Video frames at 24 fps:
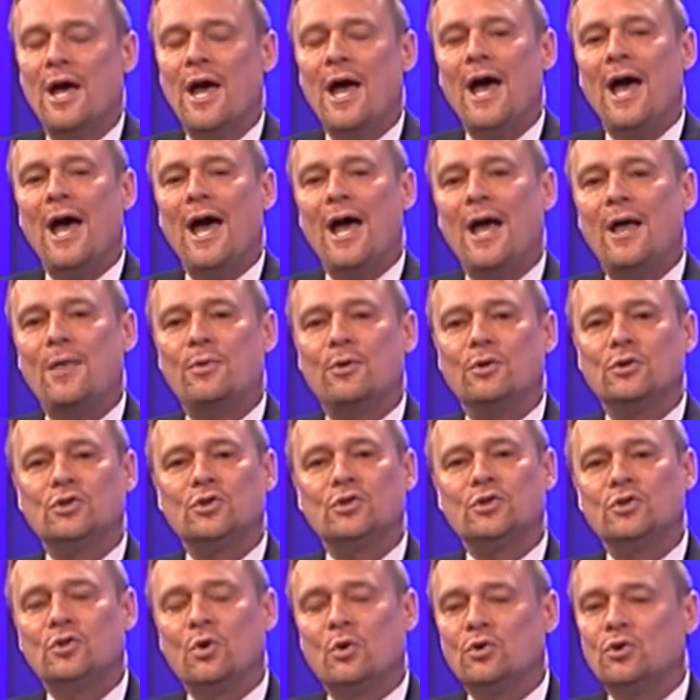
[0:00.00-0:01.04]
and they're
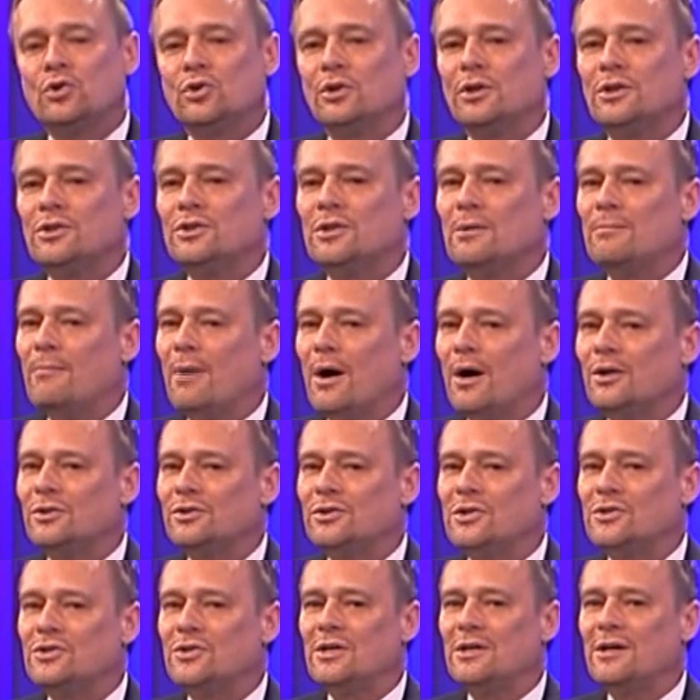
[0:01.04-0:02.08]
socialist and
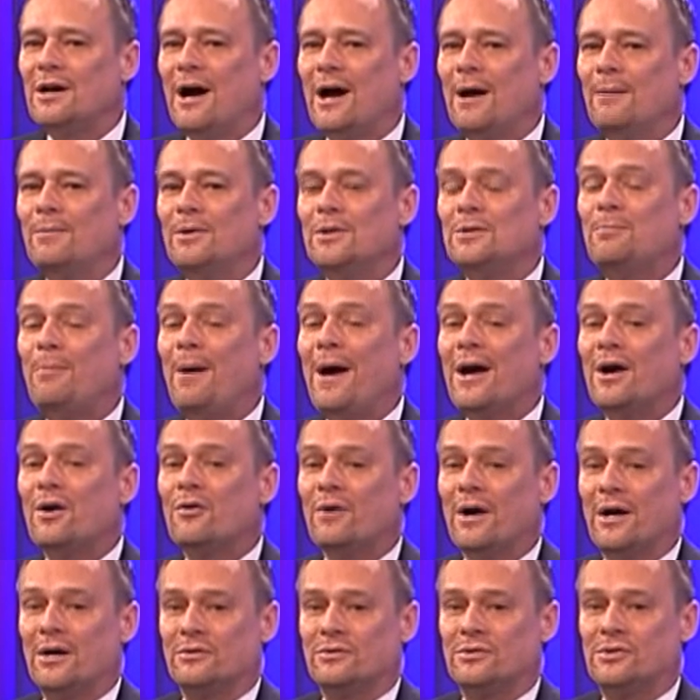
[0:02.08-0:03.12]
Marxist and communist
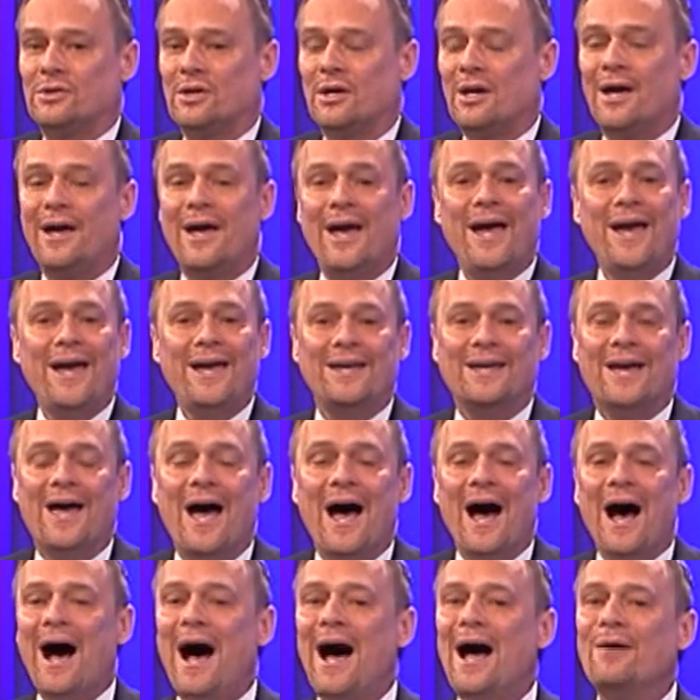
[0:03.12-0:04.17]
backgrounds. Hey,
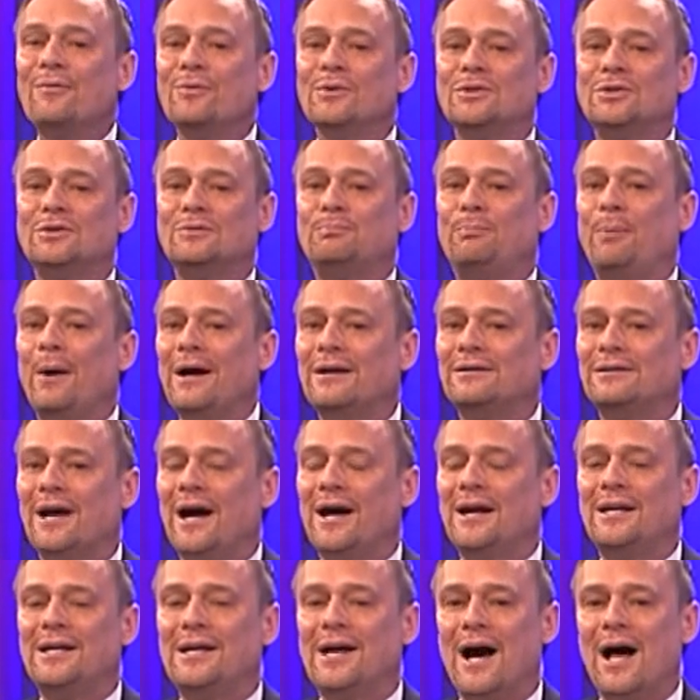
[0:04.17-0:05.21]
I respect
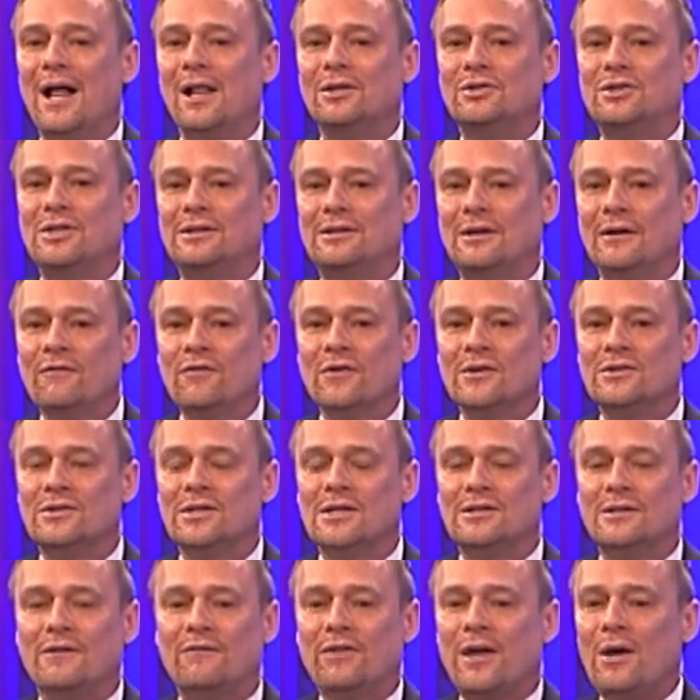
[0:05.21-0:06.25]
ideology
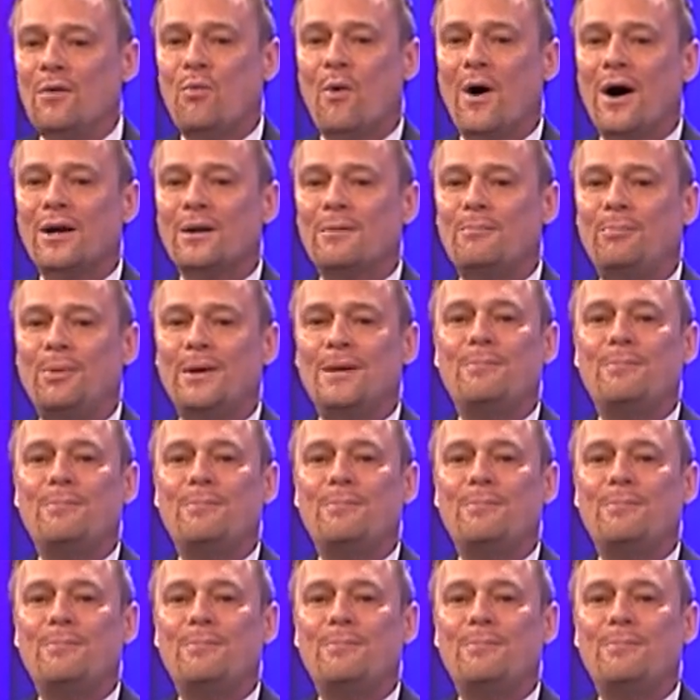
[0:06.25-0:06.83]
differences. If they want to